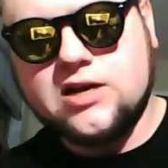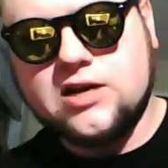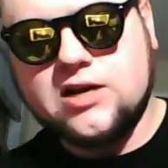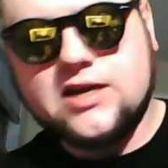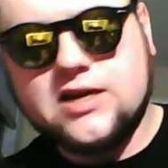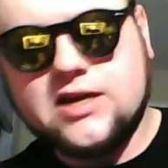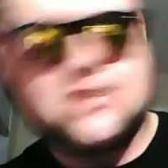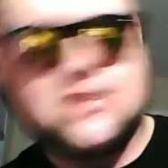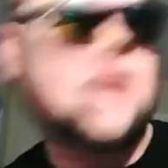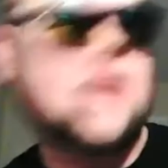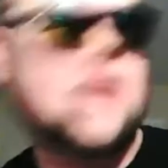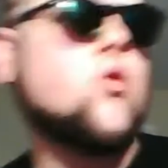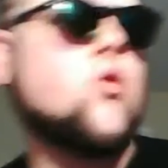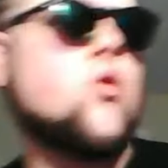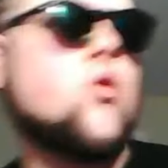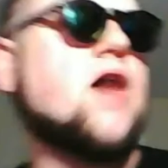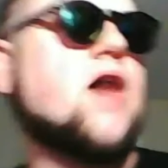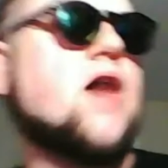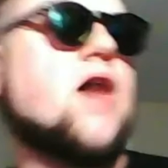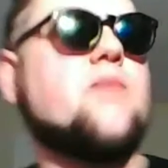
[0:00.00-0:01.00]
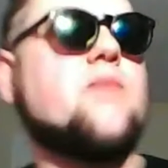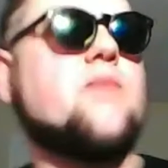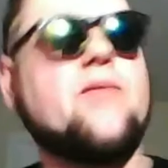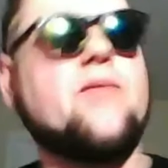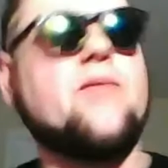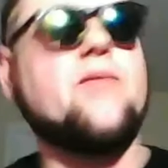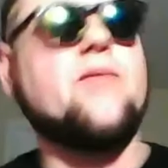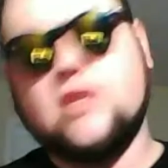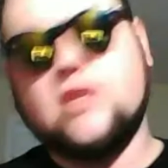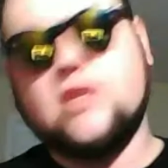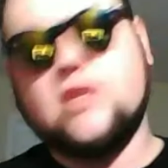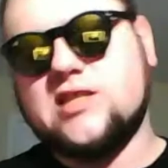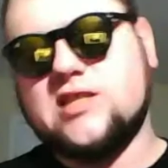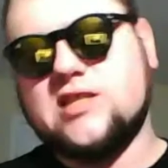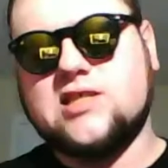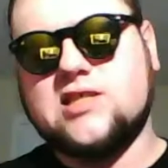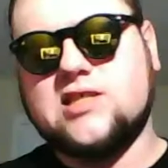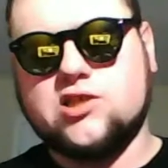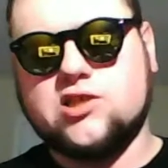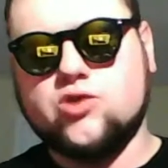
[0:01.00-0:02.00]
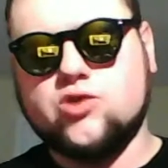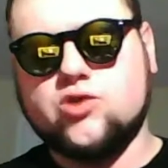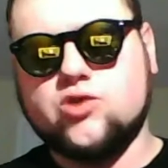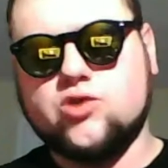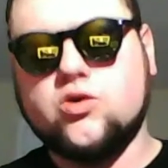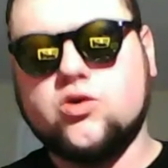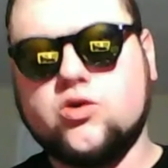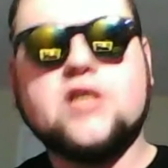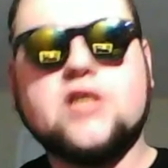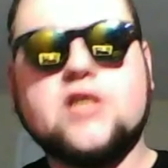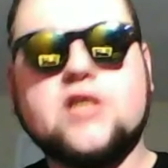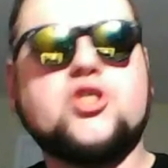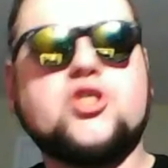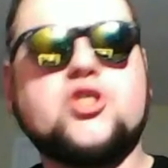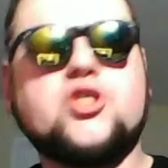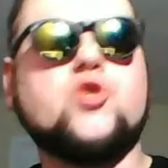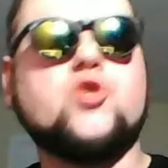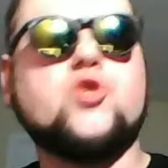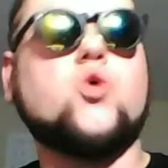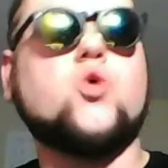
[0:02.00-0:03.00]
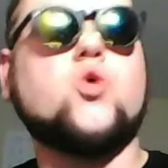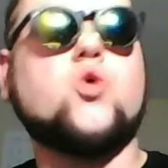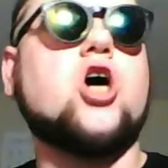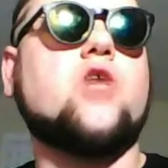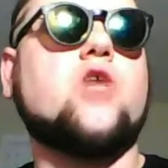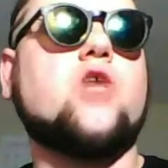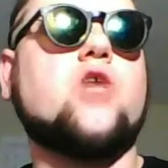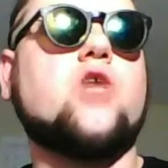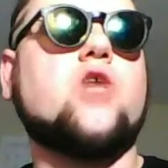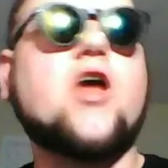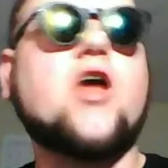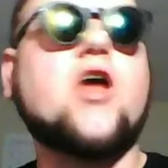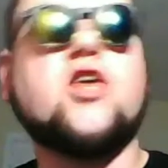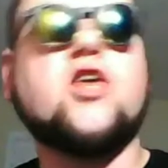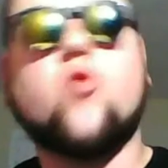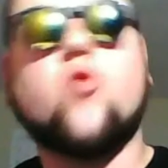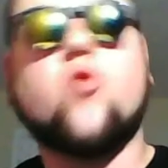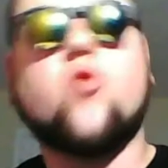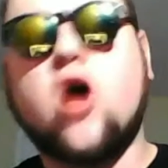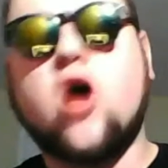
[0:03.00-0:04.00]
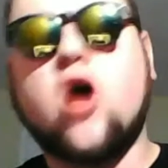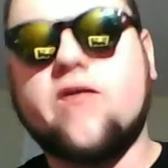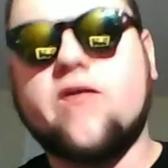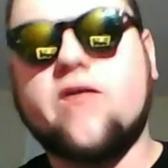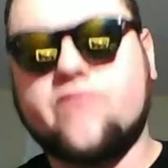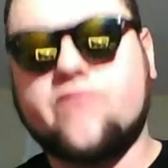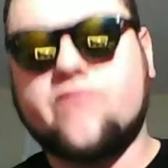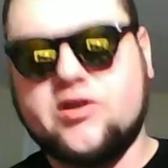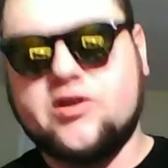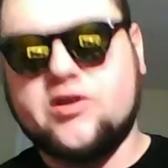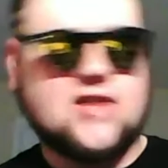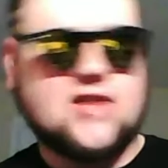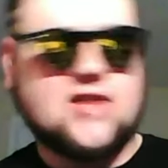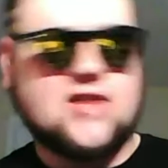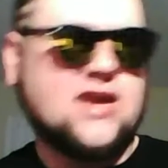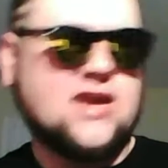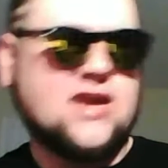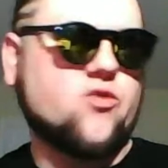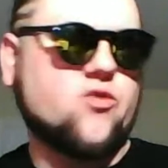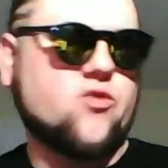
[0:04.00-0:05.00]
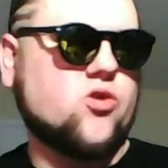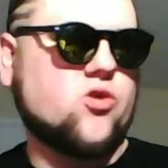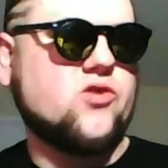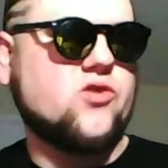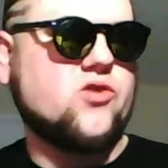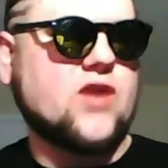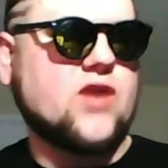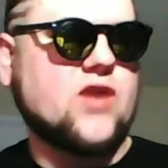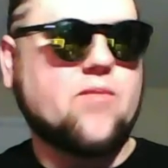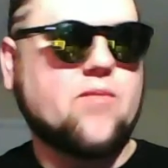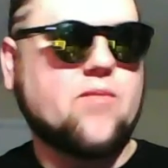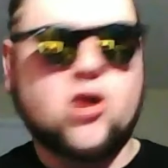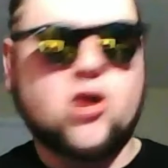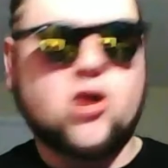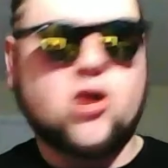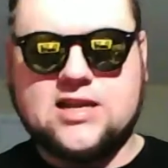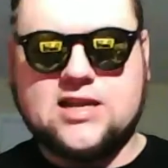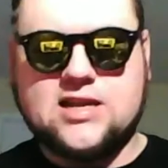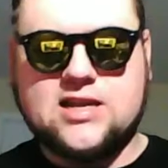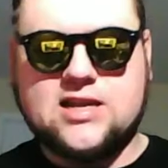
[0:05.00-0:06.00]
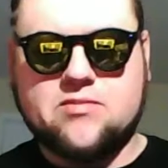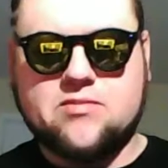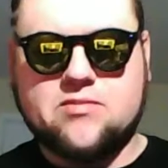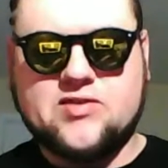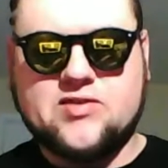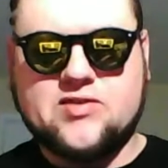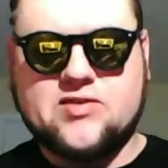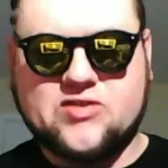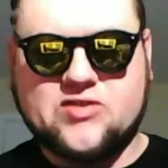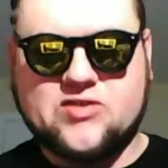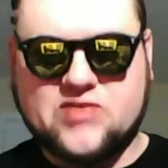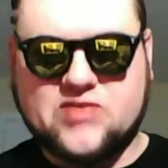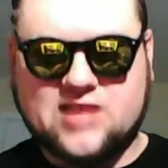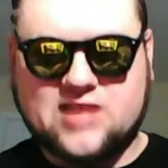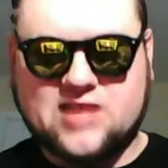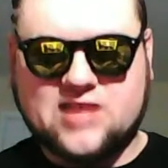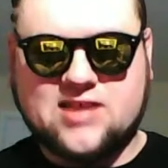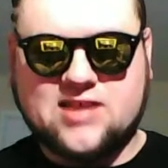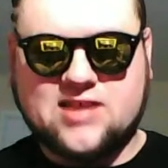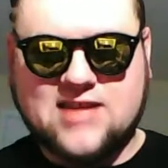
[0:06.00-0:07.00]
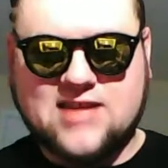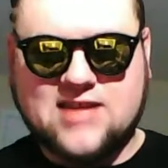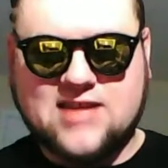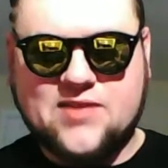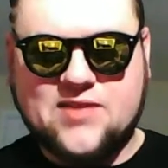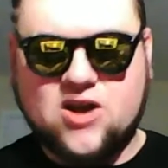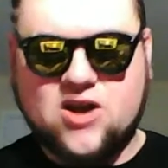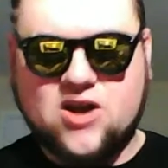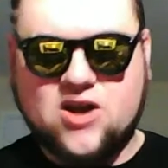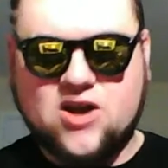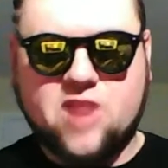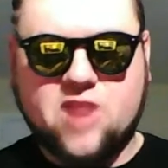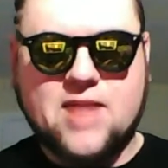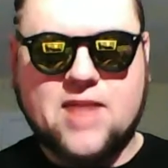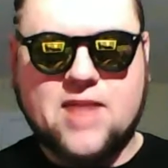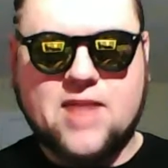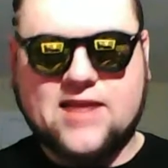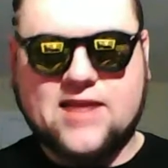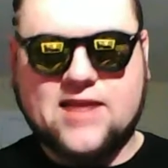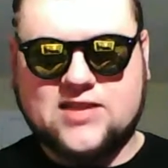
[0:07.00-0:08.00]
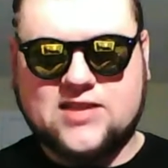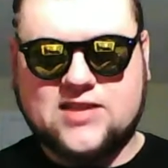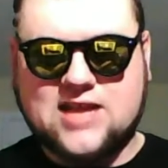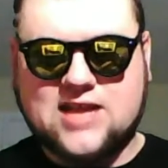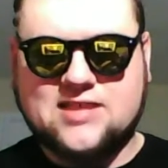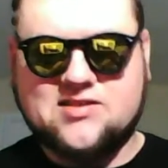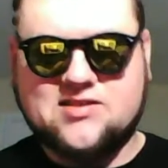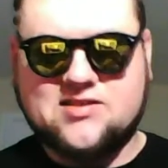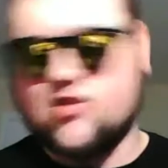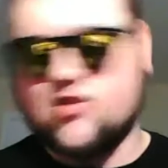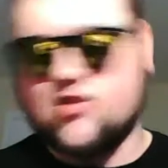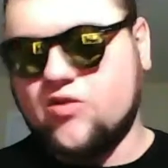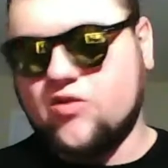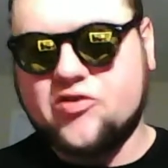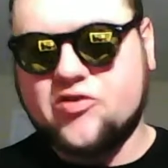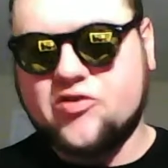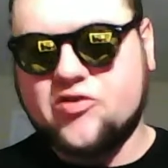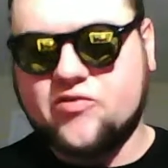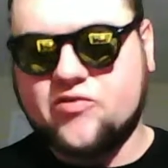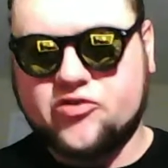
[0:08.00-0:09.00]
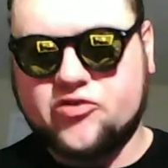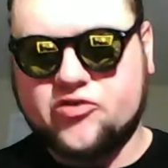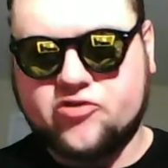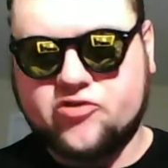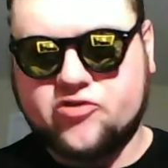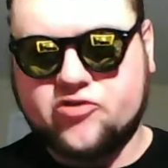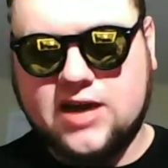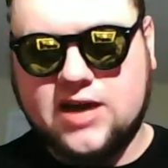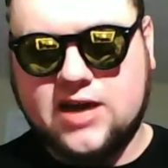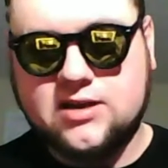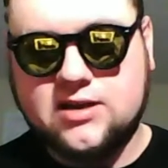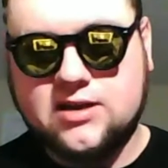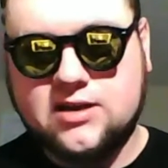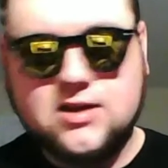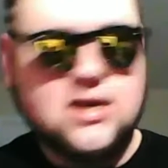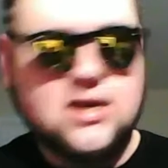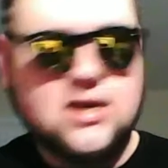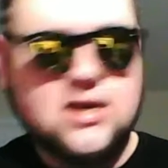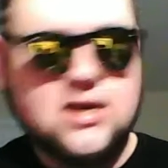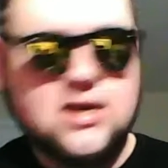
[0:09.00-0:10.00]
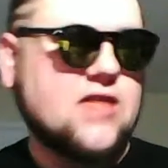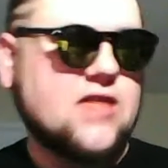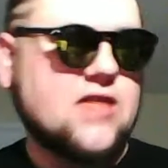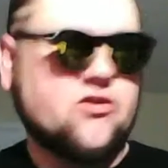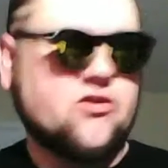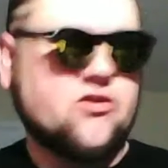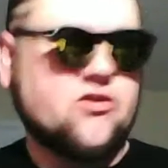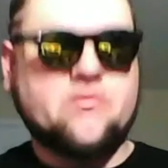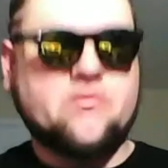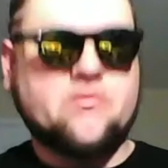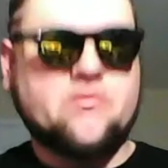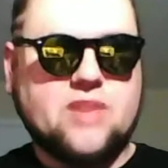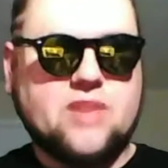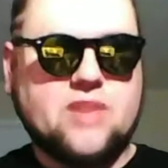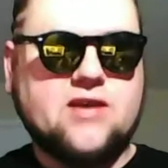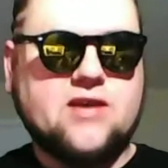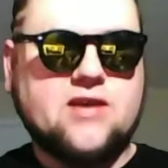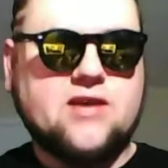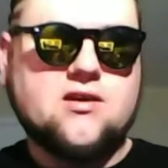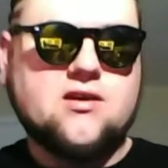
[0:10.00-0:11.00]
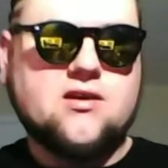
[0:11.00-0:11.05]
because I don't want people to be listening to you to write you off because they hear words like market and business and things like that, and then automatically not listen to the rest of what you're saying. That there is a big,